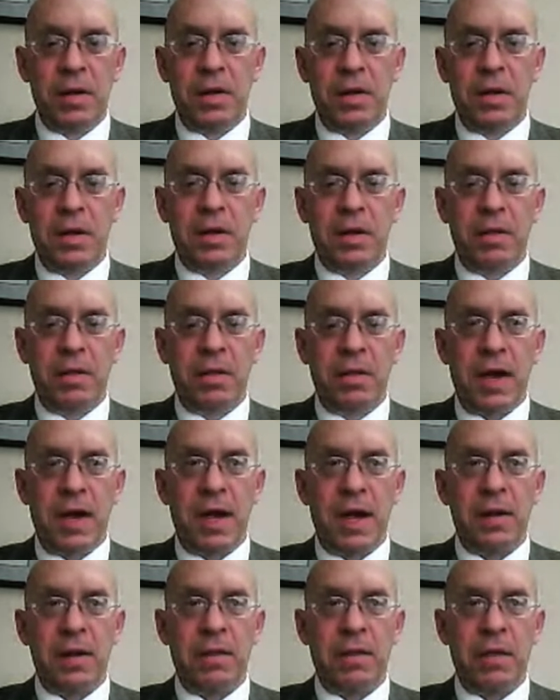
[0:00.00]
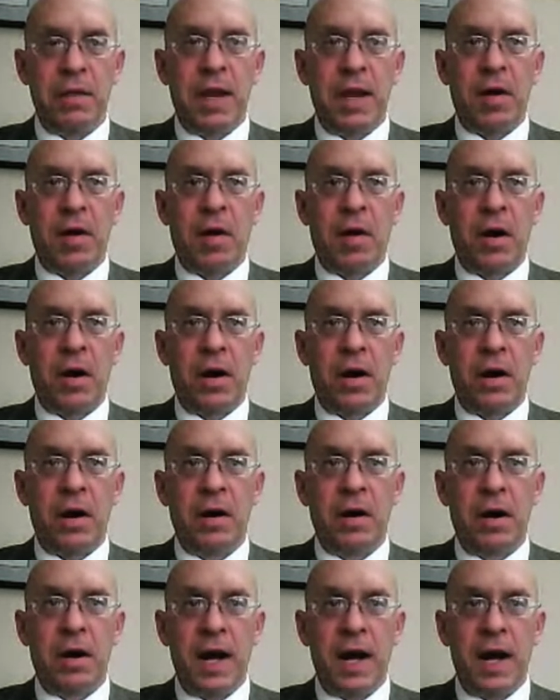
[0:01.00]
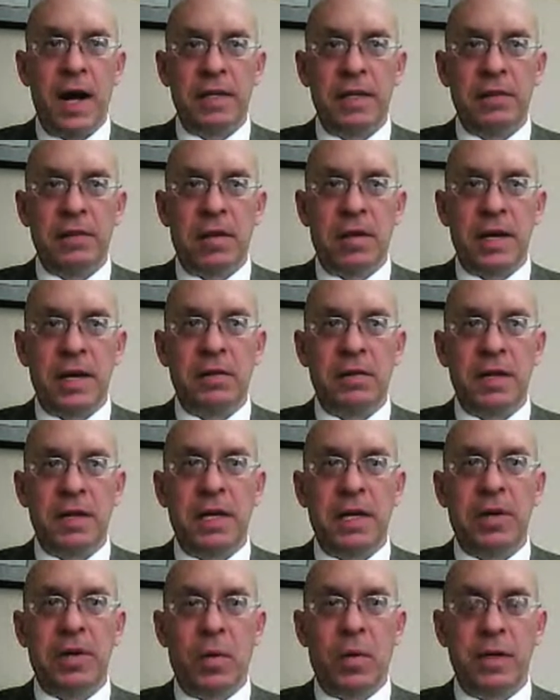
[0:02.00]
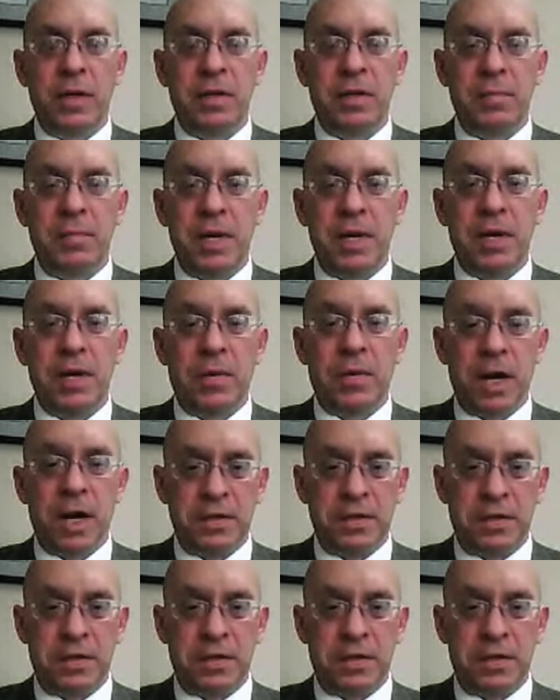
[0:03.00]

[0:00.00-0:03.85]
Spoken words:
that they are highly likely going to be arrested.